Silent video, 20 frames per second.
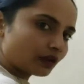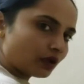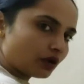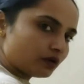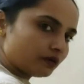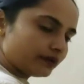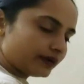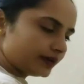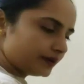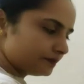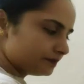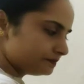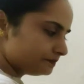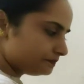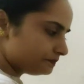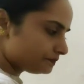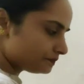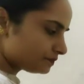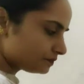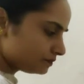Alright?
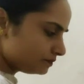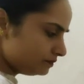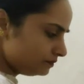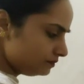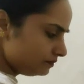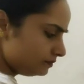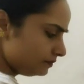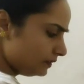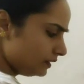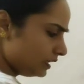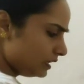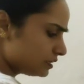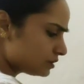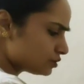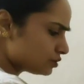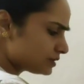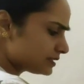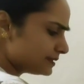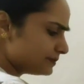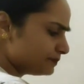So
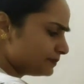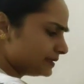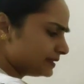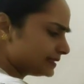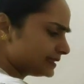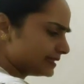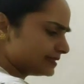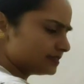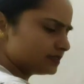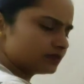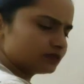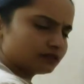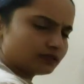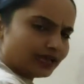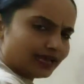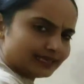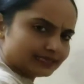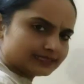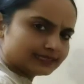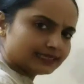simple tense,
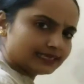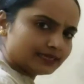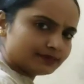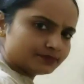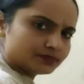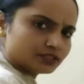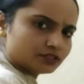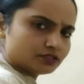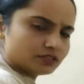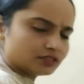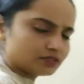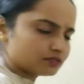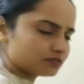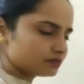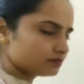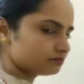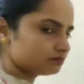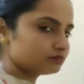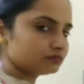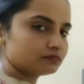as the name suggests,
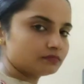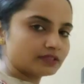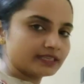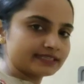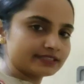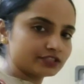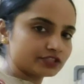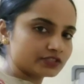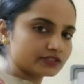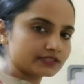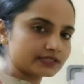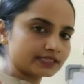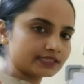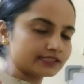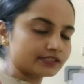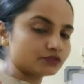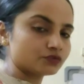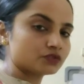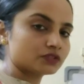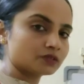it just tells
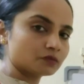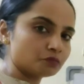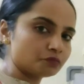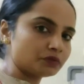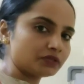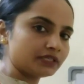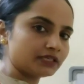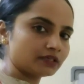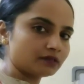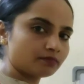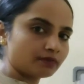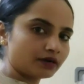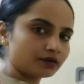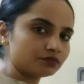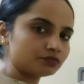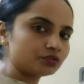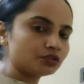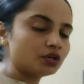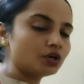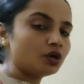you simply
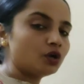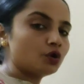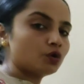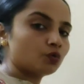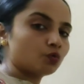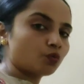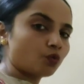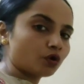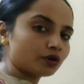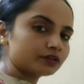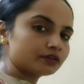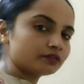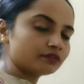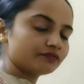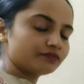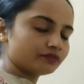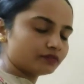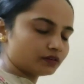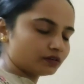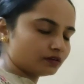about
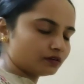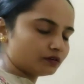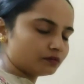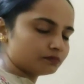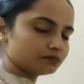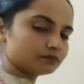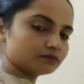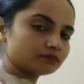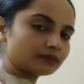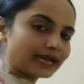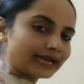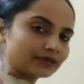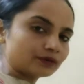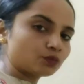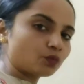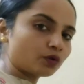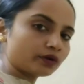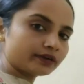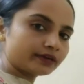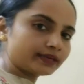at
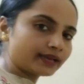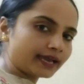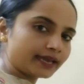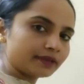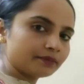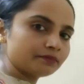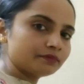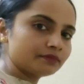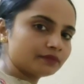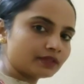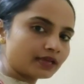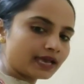what time the